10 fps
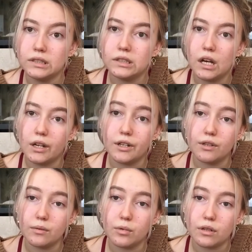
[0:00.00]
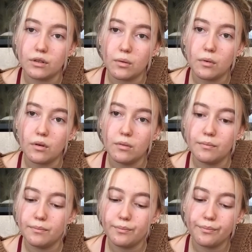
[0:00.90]
I'm going to do a Body Shop haul
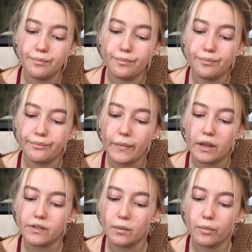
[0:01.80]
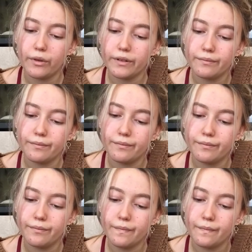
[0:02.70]
at some point
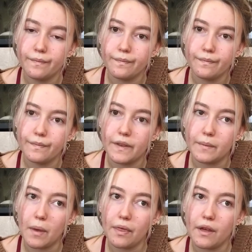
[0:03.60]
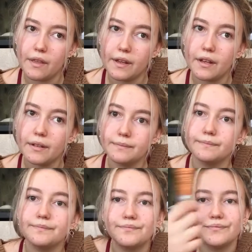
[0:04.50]
this month, I think.
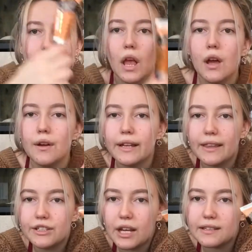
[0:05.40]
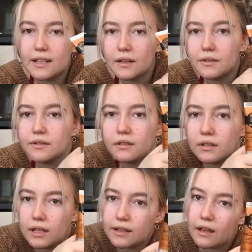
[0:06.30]
Get the Jan sales
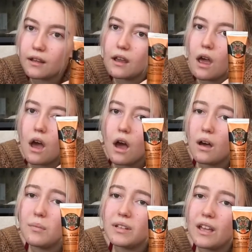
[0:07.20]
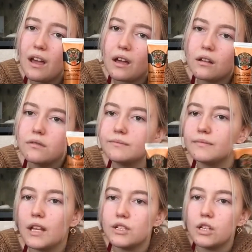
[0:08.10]
and hit that. Um, But yeah,
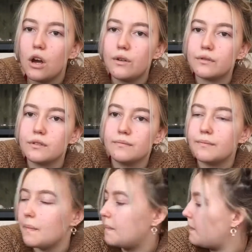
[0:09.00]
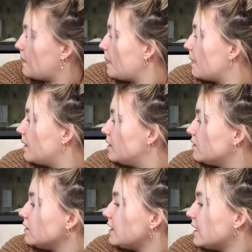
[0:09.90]
there she goes.
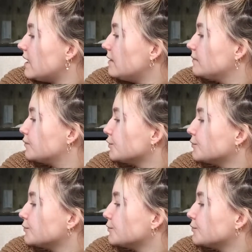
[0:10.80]
Sonia!